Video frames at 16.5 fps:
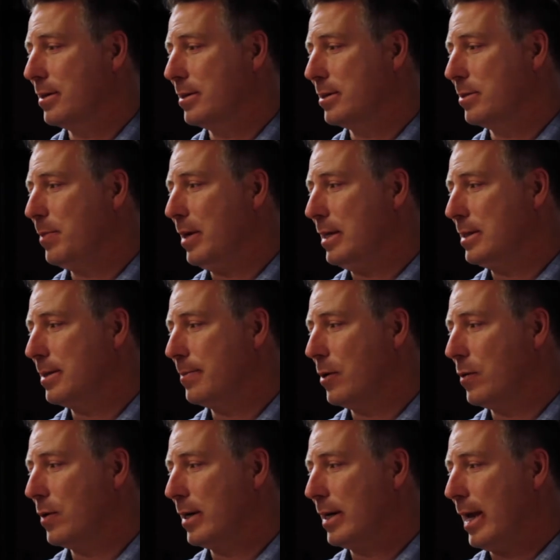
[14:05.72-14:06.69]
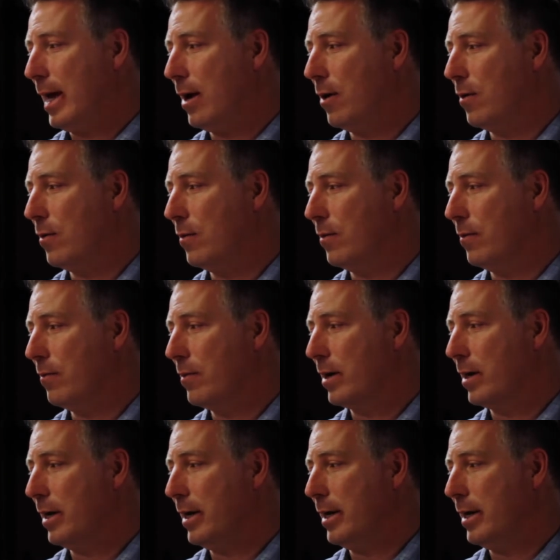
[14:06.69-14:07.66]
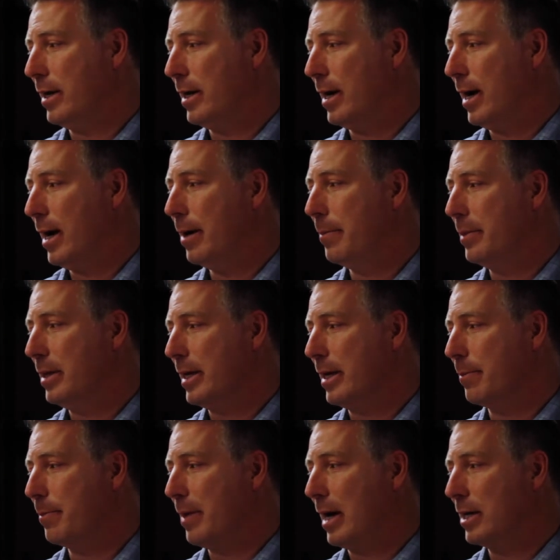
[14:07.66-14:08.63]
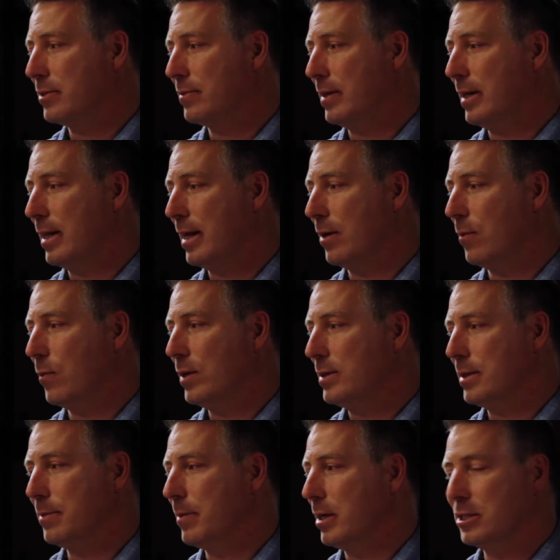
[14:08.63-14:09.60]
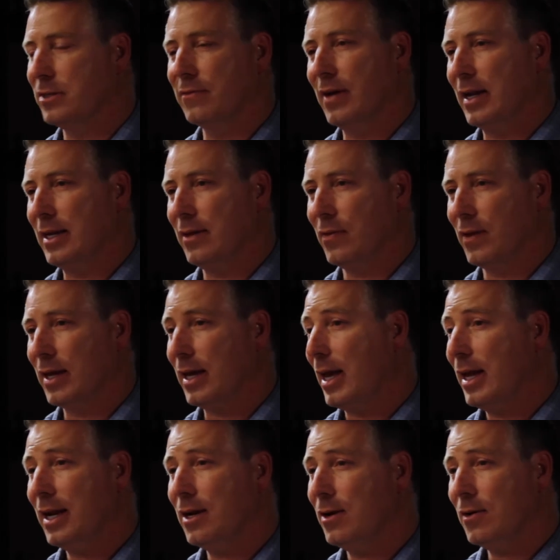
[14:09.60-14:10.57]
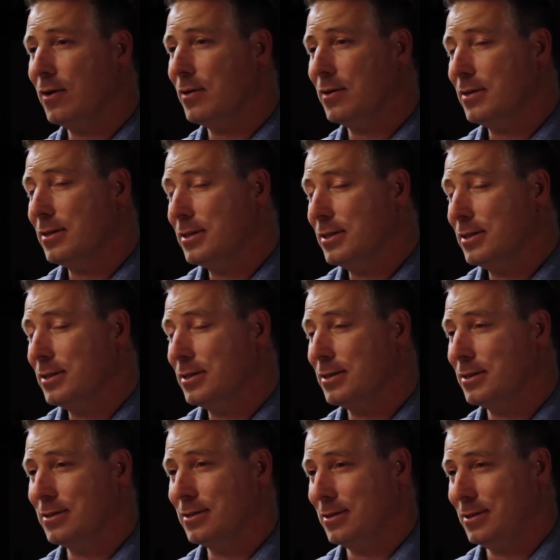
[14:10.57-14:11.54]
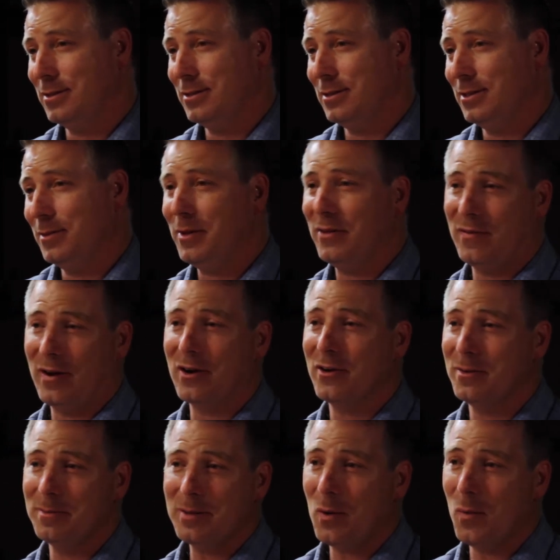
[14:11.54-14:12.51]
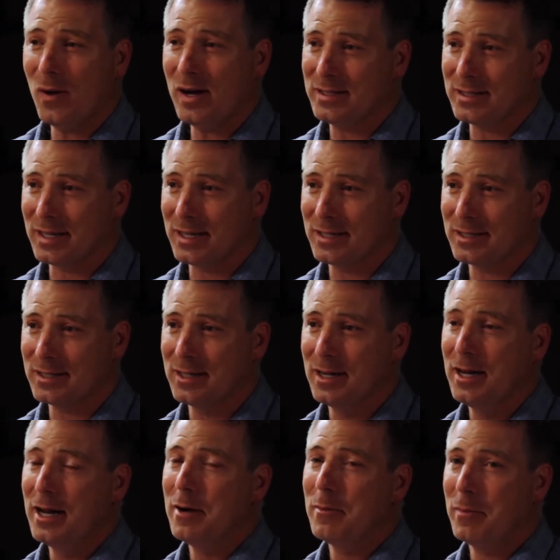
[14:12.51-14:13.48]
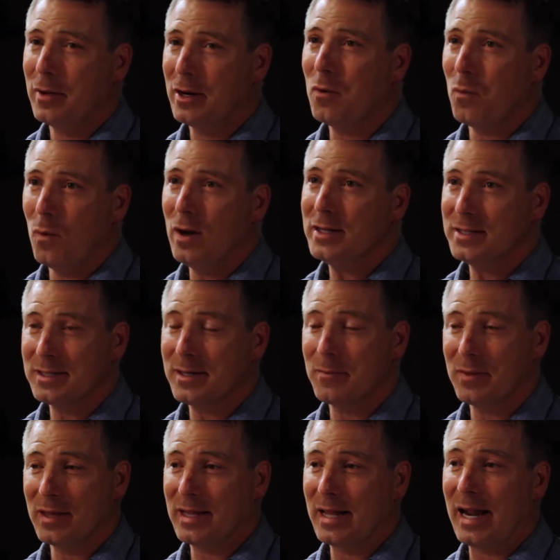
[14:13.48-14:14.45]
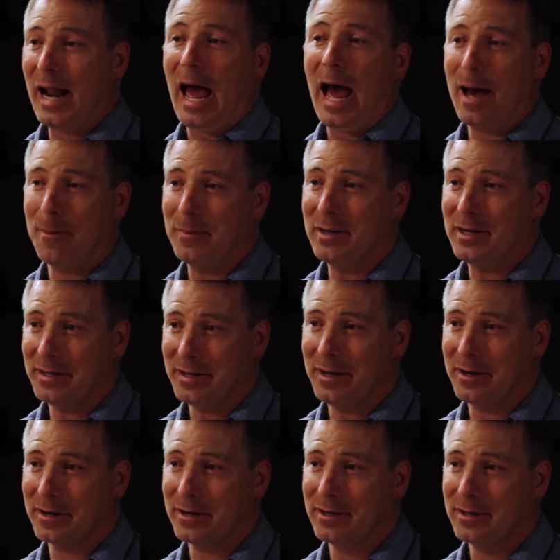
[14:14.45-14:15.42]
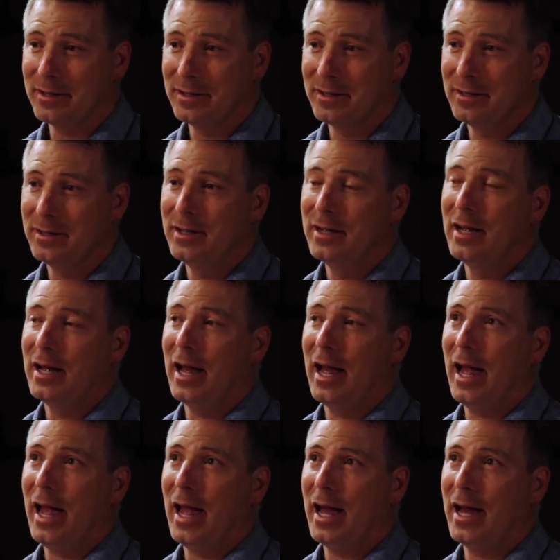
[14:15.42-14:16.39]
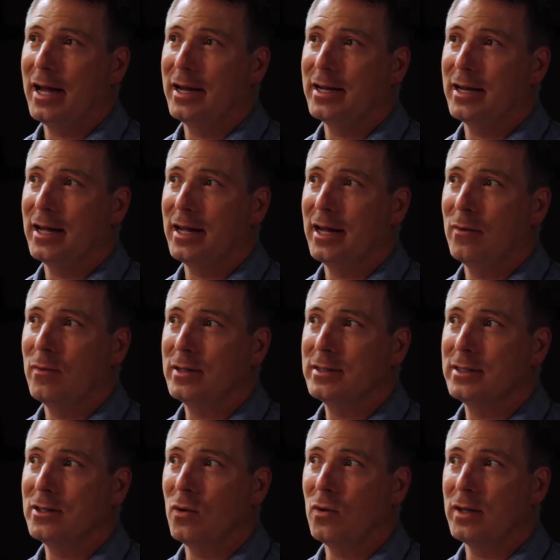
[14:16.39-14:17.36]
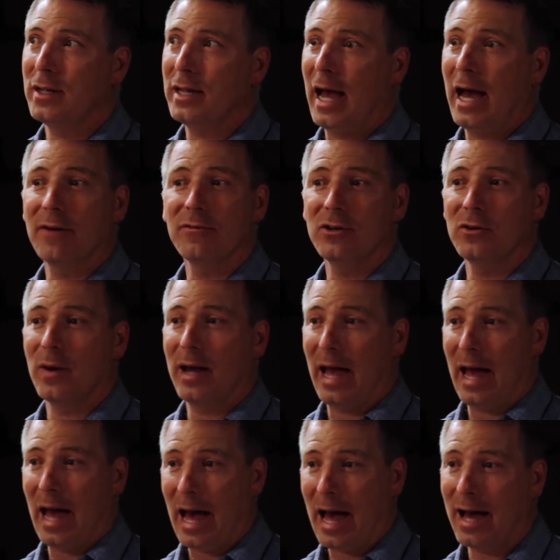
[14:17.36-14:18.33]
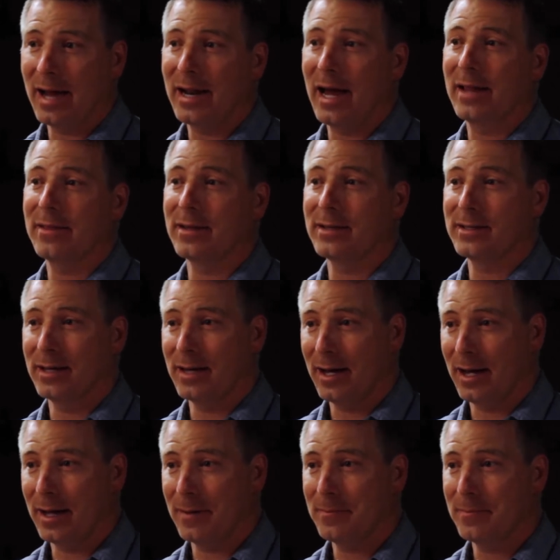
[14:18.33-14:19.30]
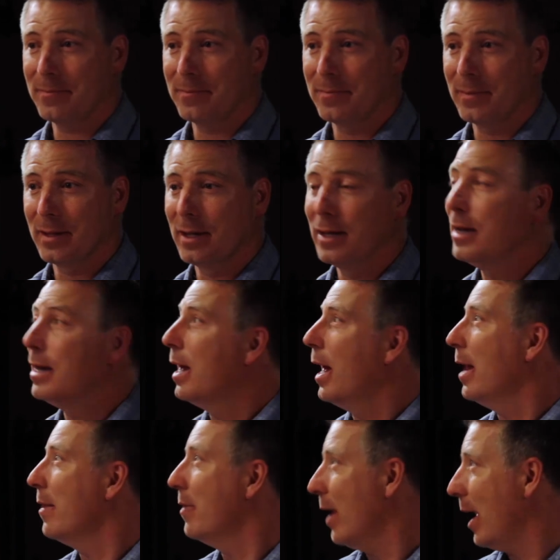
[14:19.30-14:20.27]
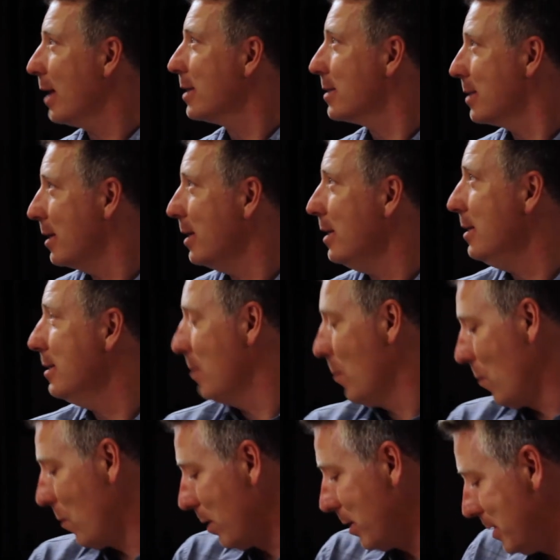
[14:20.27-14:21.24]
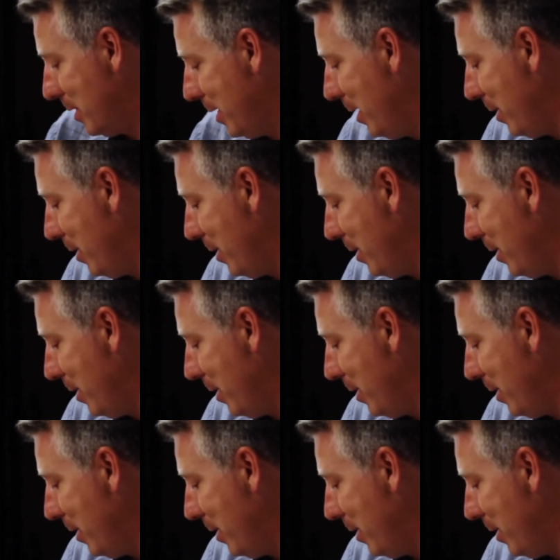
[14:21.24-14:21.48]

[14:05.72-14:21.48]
speaks about it now very humbly and bashfully that it wasn't much of anything. And it, to be fair to him, it wasn't, mm-hmm. but it was something that happened here. Yeah. And it was the only avenue I had at the time. Yeah. And that's these awards